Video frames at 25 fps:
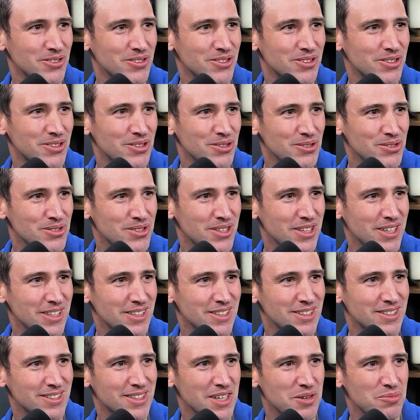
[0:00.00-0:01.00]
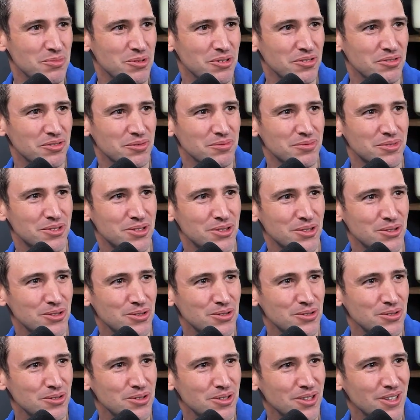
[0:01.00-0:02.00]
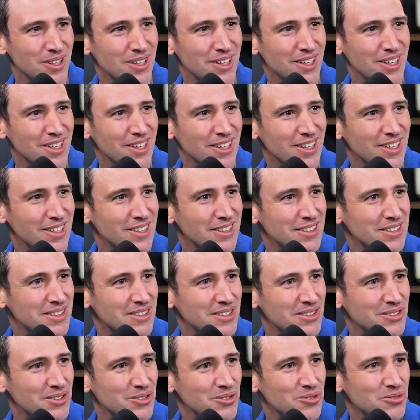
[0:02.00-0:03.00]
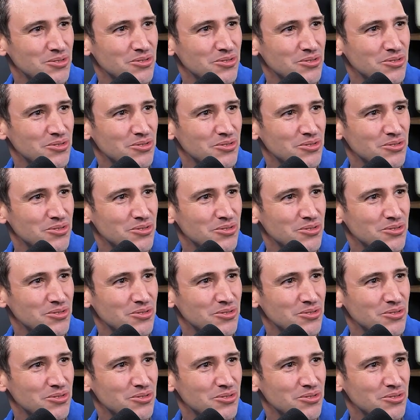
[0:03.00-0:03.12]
on Tuesday in December from 2 to